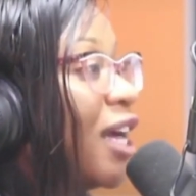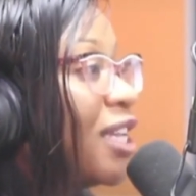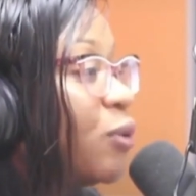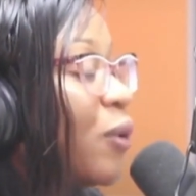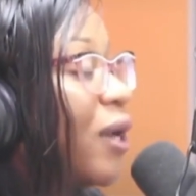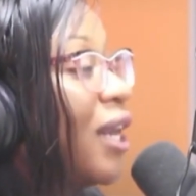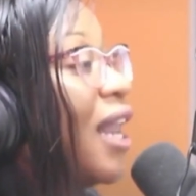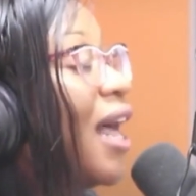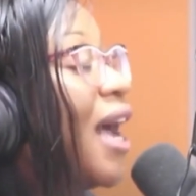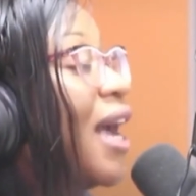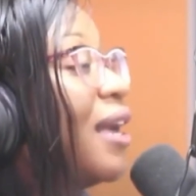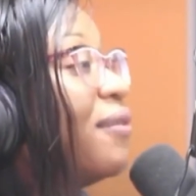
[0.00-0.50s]
We're
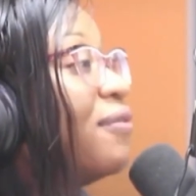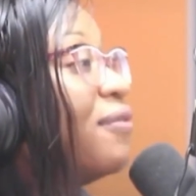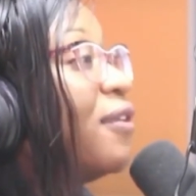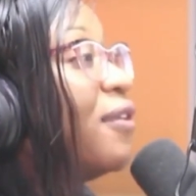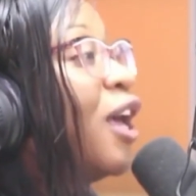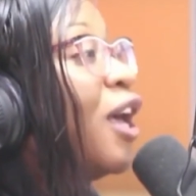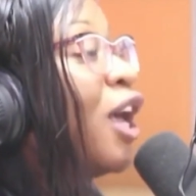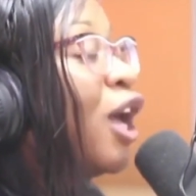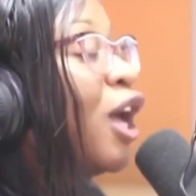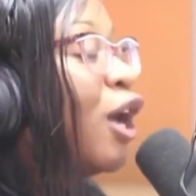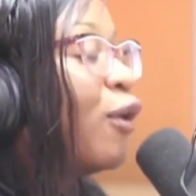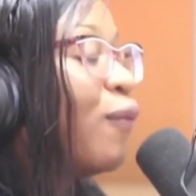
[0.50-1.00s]
live
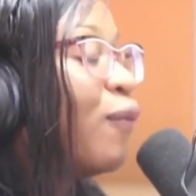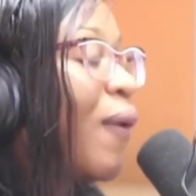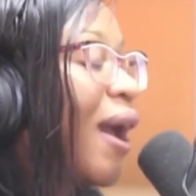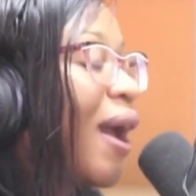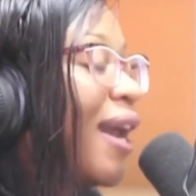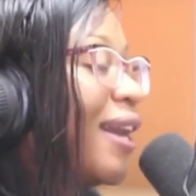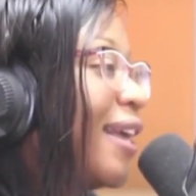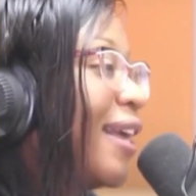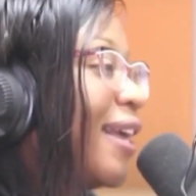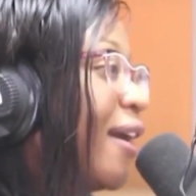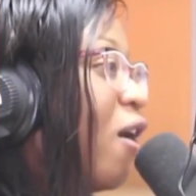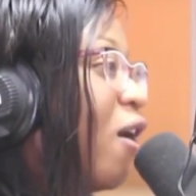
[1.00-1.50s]
right here
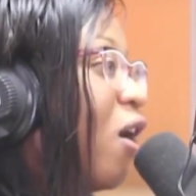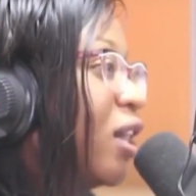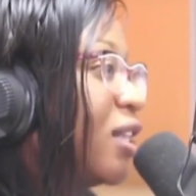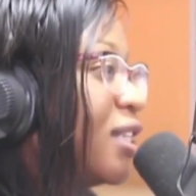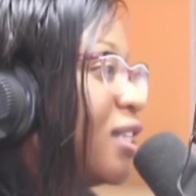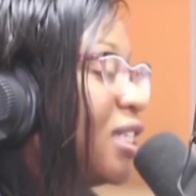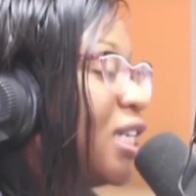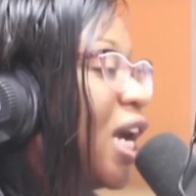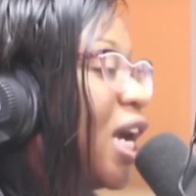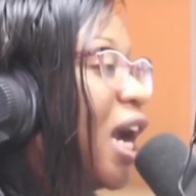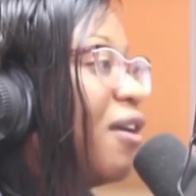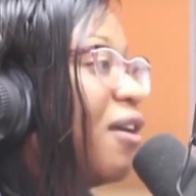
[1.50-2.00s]
on Star
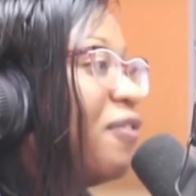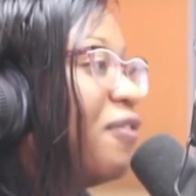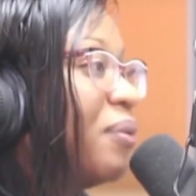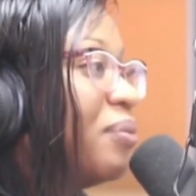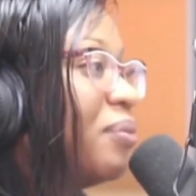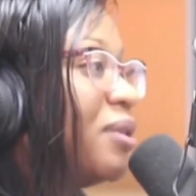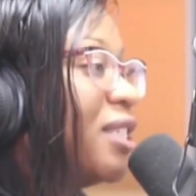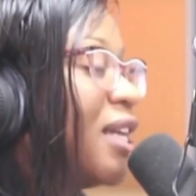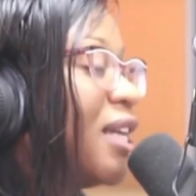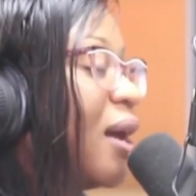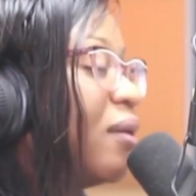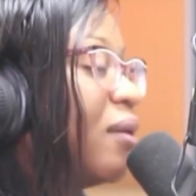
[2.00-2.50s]
FM,
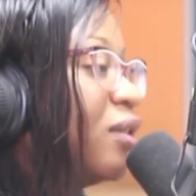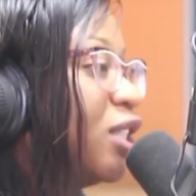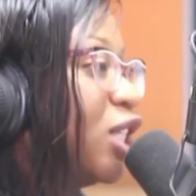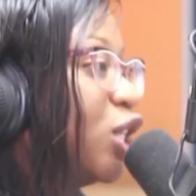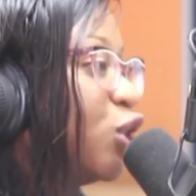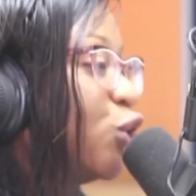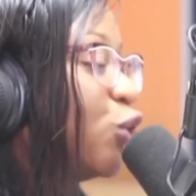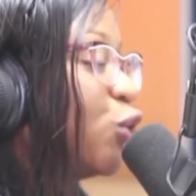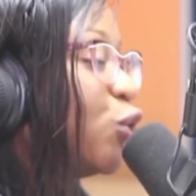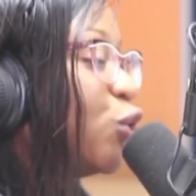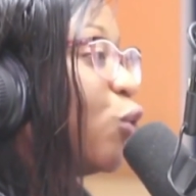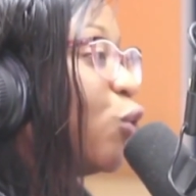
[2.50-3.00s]
sounding good
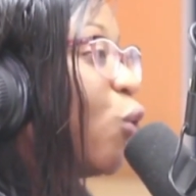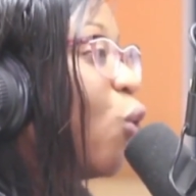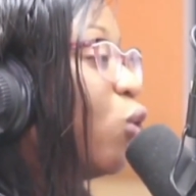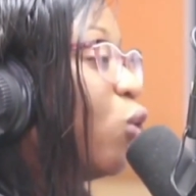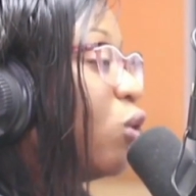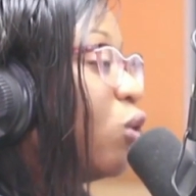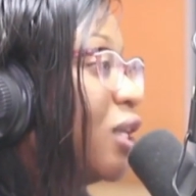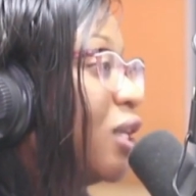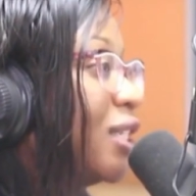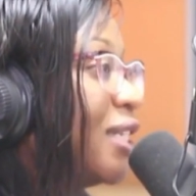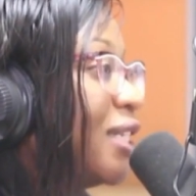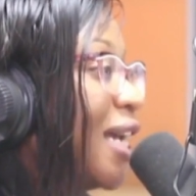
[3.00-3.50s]
all the time,